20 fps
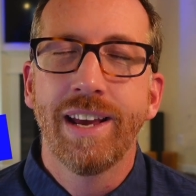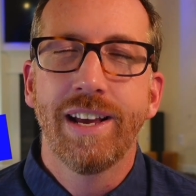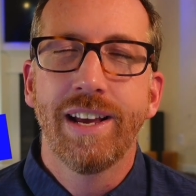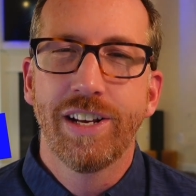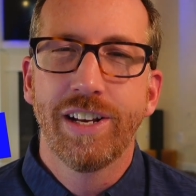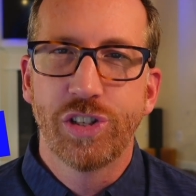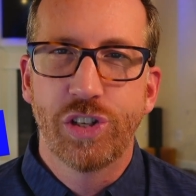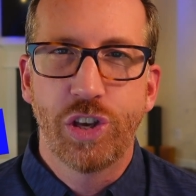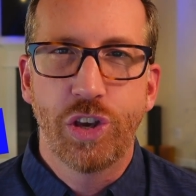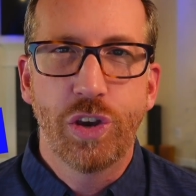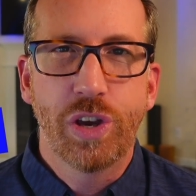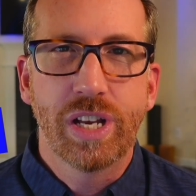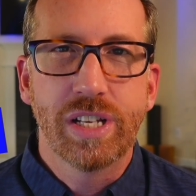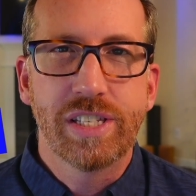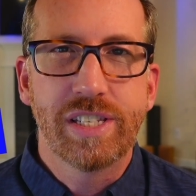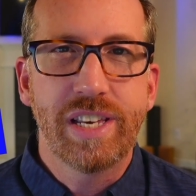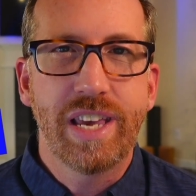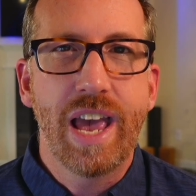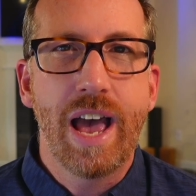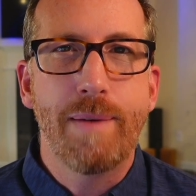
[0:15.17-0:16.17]
so you can
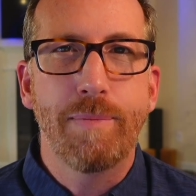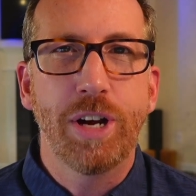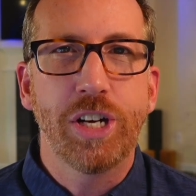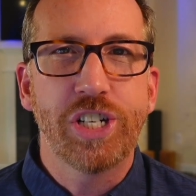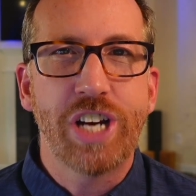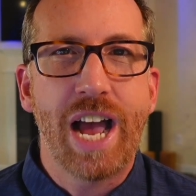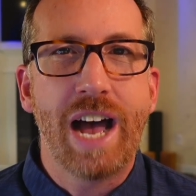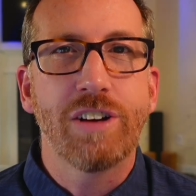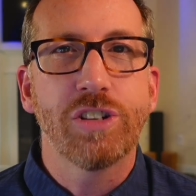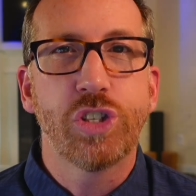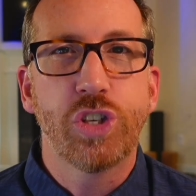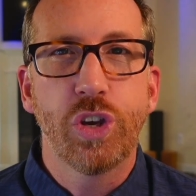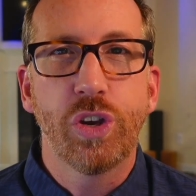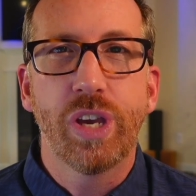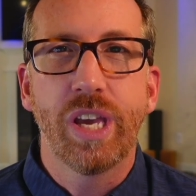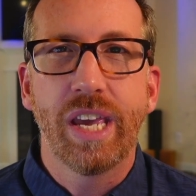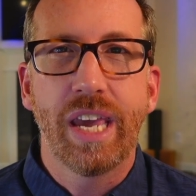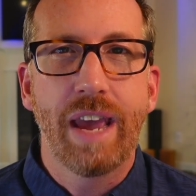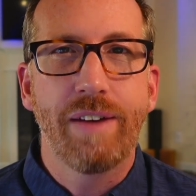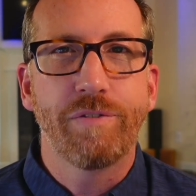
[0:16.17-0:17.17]
see how much house you can
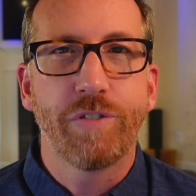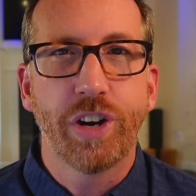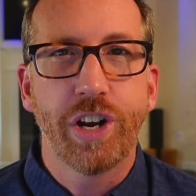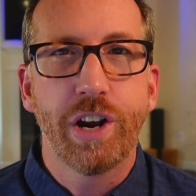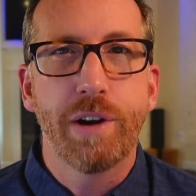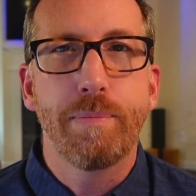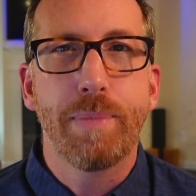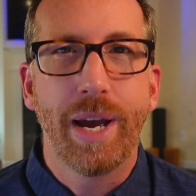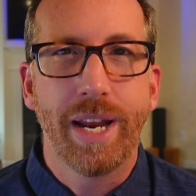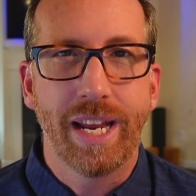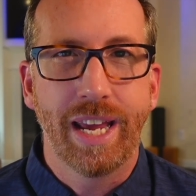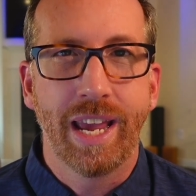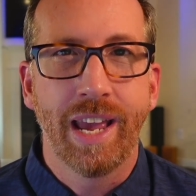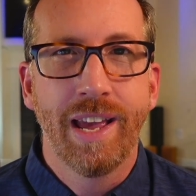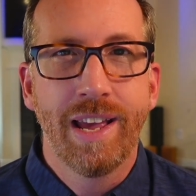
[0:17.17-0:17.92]
get for your money.